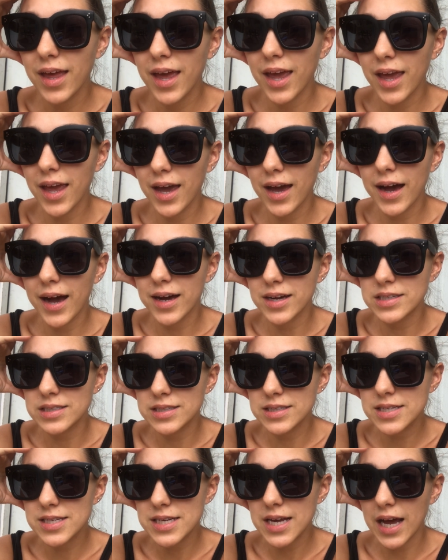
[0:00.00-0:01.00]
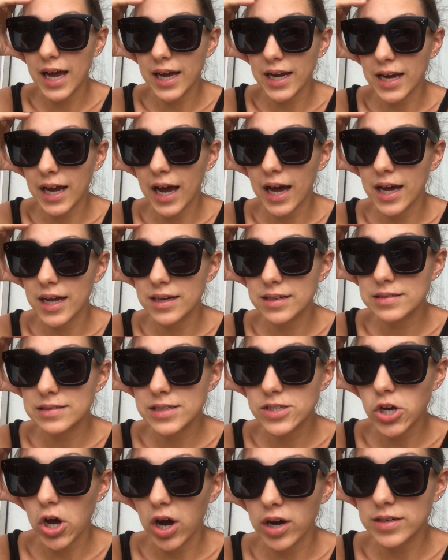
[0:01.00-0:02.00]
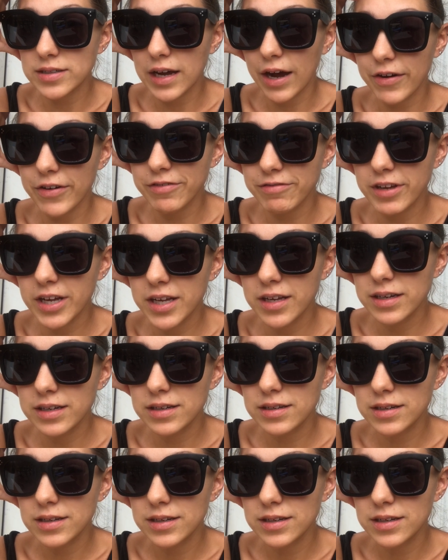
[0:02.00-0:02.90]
and I got talked out of it.